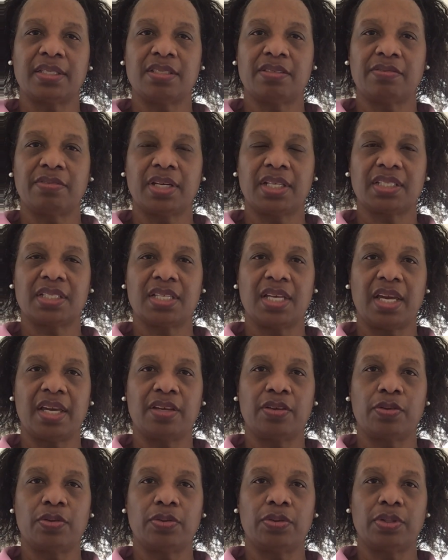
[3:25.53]

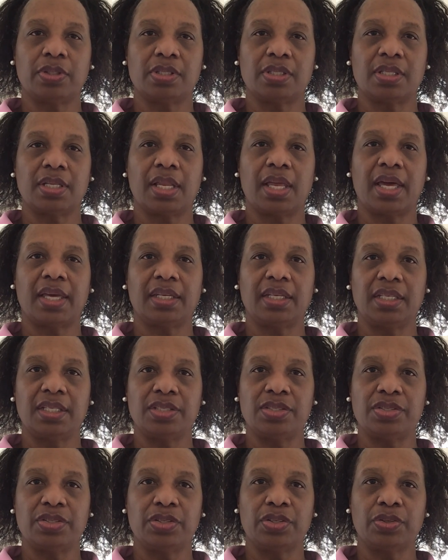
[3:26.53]
rectangle is a lot
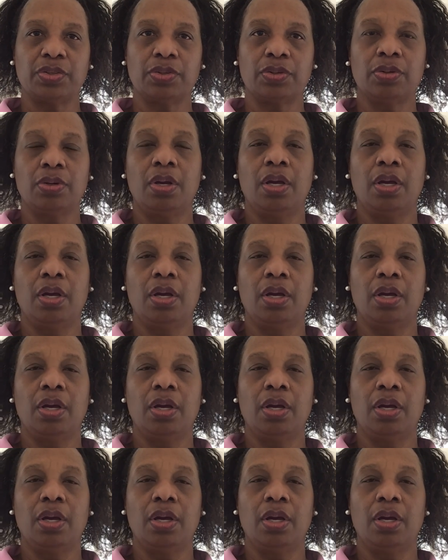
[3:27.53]
easier